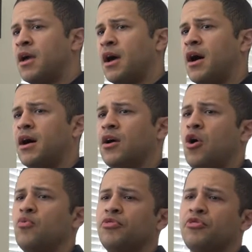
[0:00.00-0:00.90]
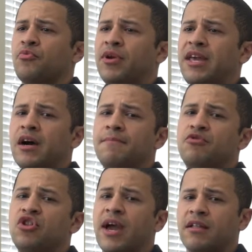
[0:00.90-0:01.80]
Own 3
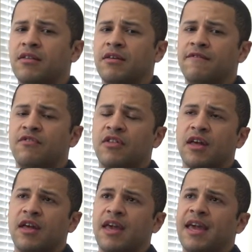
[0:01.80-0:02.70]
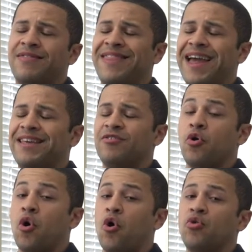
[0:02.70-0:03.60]
objectives, and that is
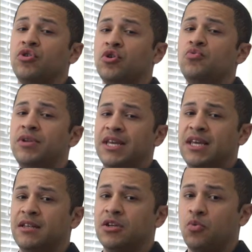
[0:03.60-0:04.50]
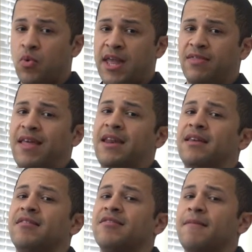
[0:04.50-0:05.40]
all you need to win. That
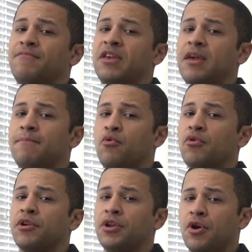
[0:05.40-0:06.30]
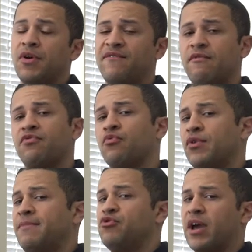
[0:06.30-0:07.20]
is something important to note. If you have
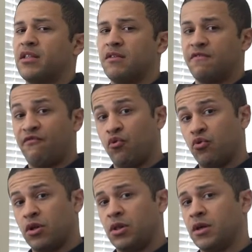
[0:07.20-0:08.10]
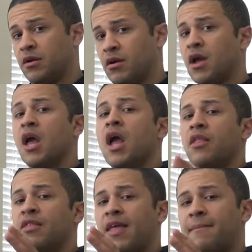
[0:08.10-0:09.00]
3 objectives full clear,
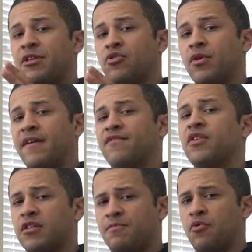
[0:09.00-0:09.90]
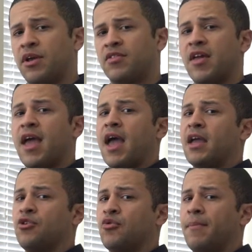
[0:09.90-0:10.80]
then that means you'll have 6 points,
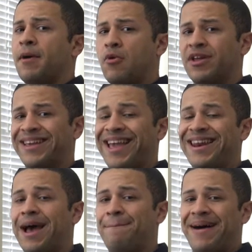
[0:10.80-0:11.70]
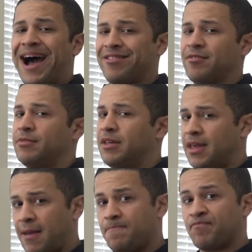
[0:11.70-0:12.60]
and your opponent cannot possibly
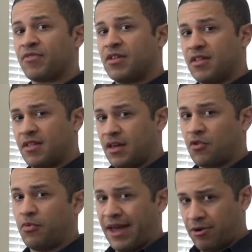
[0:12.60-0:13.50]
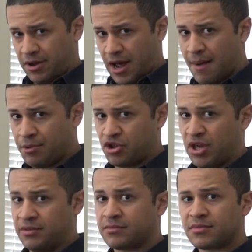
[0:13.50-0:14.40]
get to 6 without
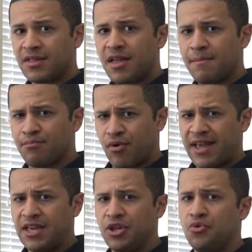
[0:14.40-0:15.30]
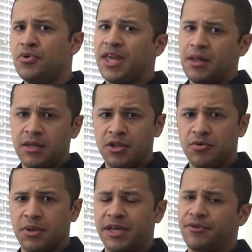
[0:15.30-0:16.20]
accomplishing breaking you, killing
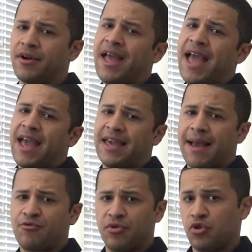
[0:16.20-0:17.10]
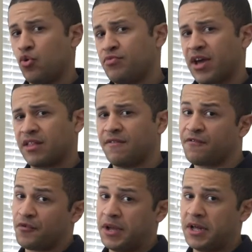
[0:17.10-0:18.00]
your leader, and capturing 2 objectives
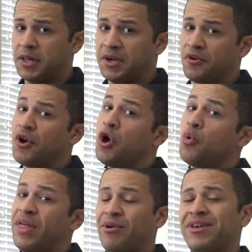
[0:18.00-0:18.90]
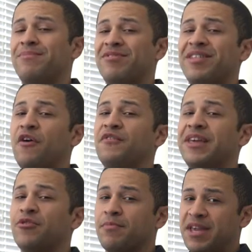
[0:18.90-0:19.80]
free and clear without himself
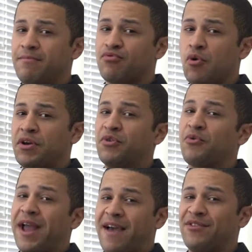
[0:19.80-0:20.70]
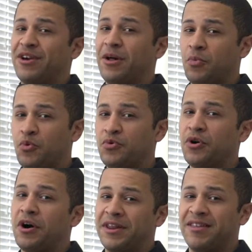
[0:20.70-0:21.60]
either being broken or having a wound
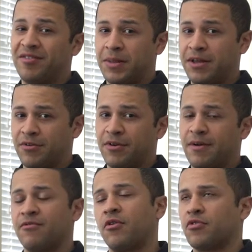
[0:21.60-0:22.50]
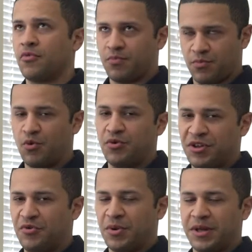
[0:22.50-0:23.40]
on his leader. I'm sorry, so
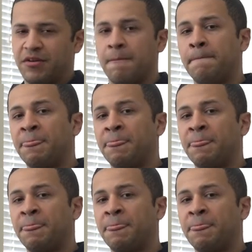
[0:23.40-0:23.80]
wounding your leader.